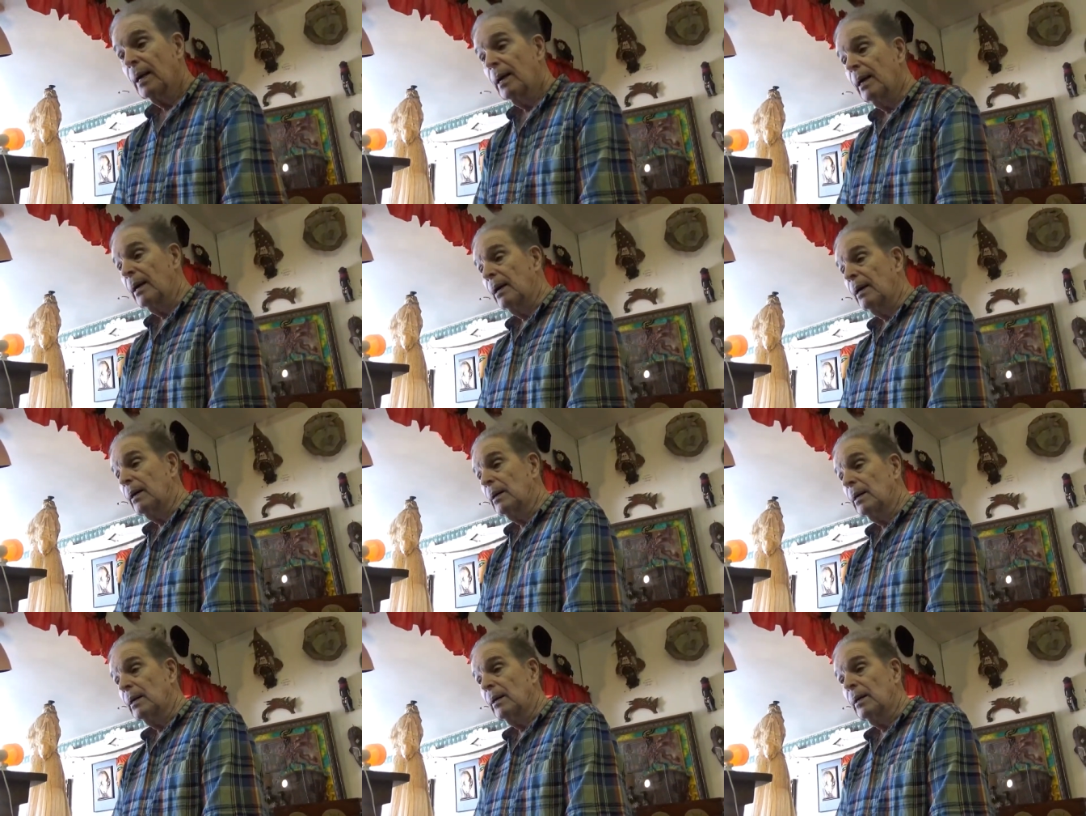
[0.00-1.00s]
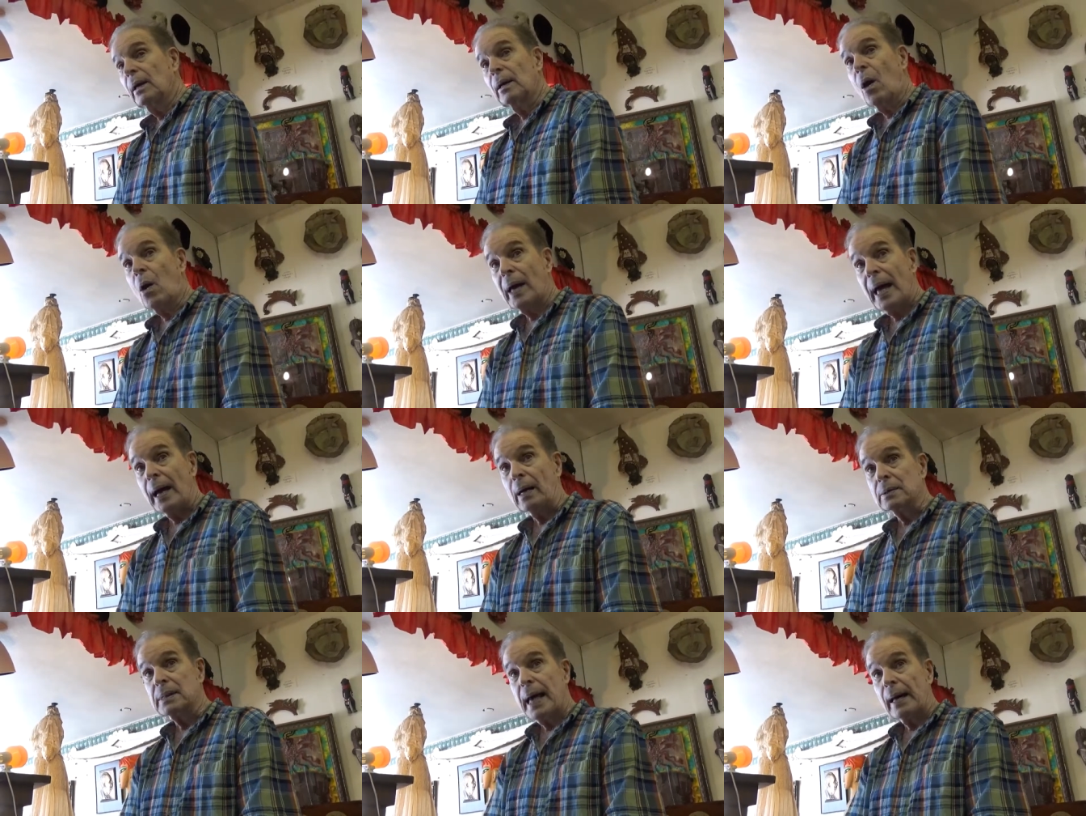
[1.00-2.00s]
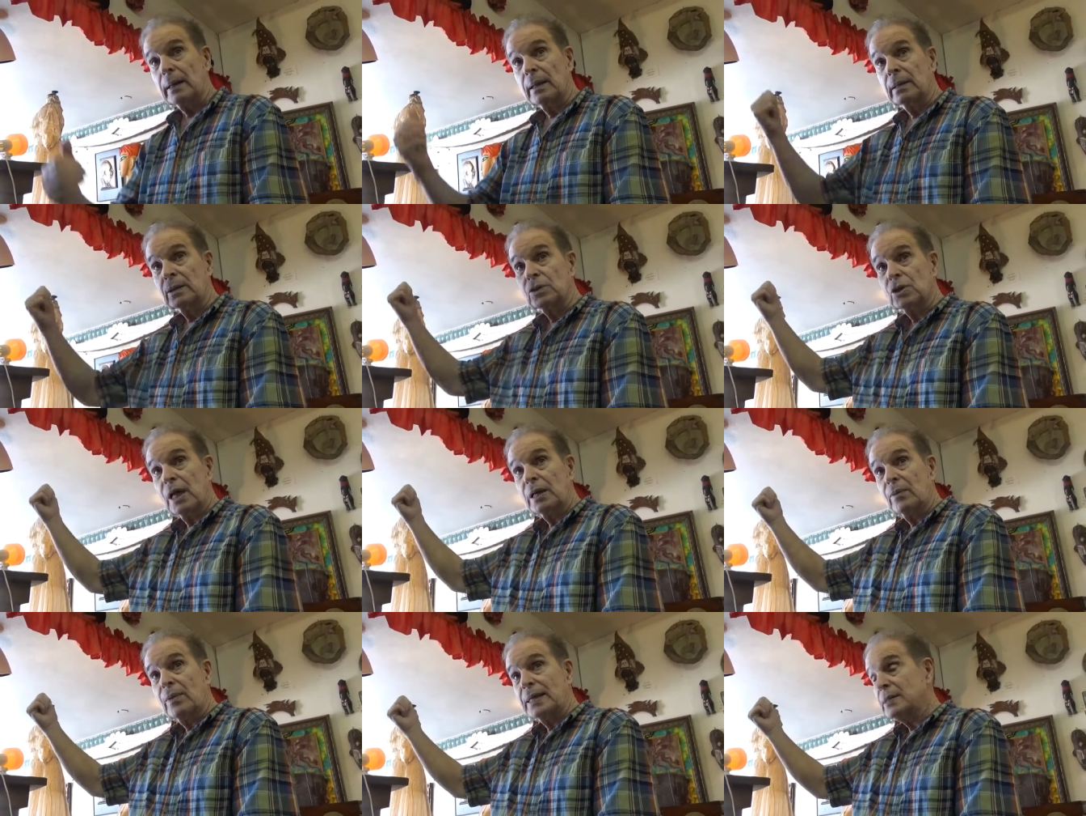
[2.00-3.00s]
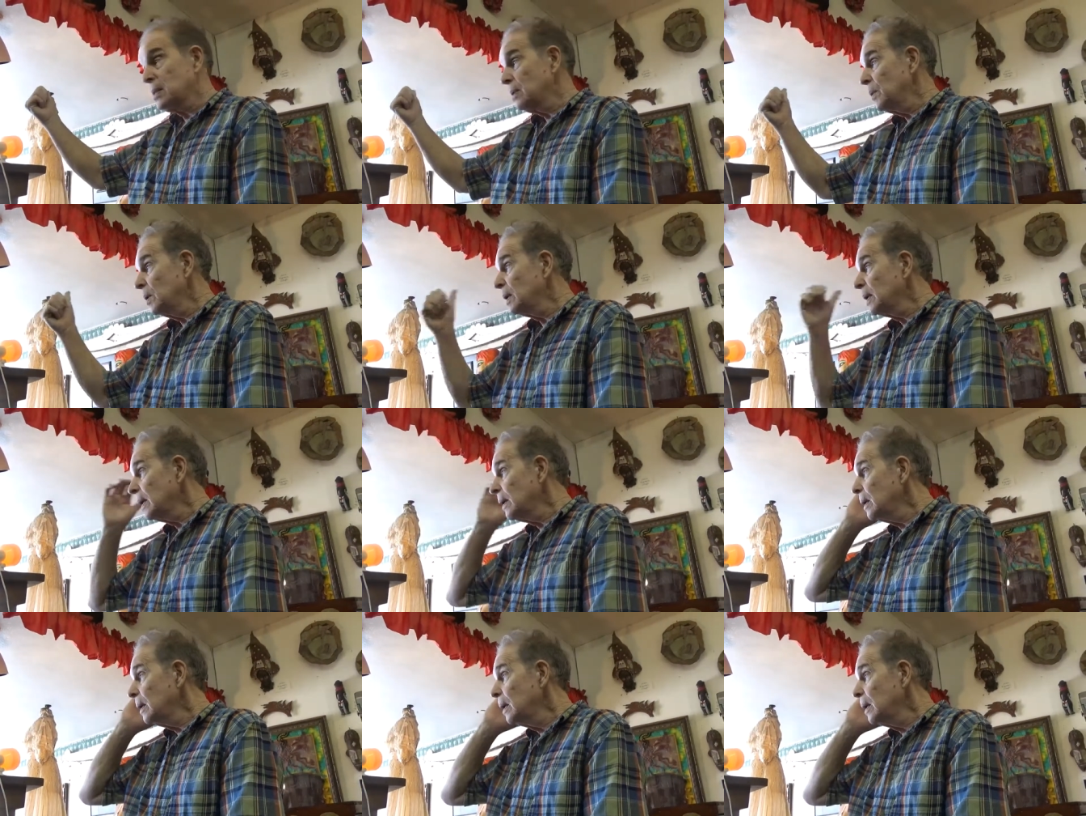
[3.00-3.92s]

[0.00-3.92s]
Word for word: uh, log house out in the Shady Rest community.